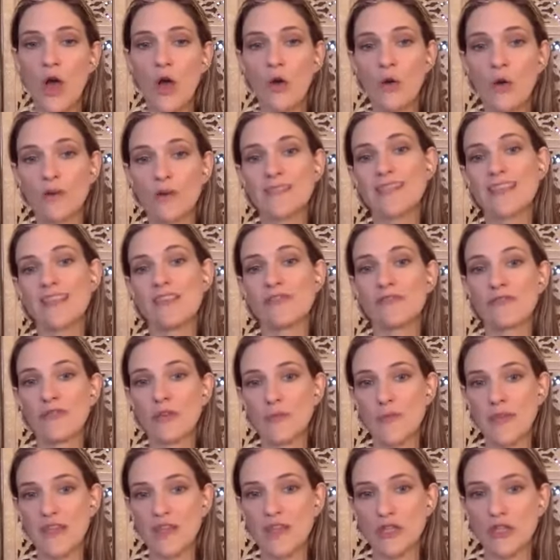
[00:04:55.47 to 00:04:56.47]
or it's
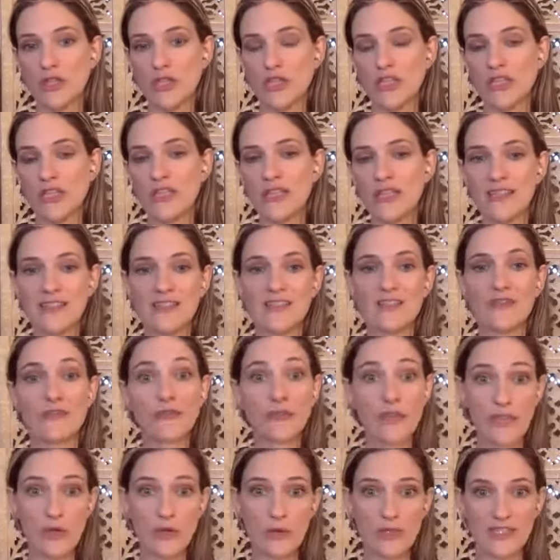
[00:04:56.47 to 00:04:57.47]
information, it's
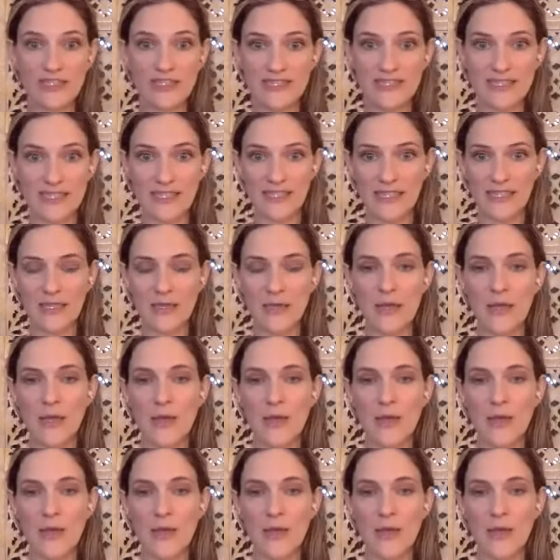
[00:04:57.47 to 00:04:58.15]
frequency.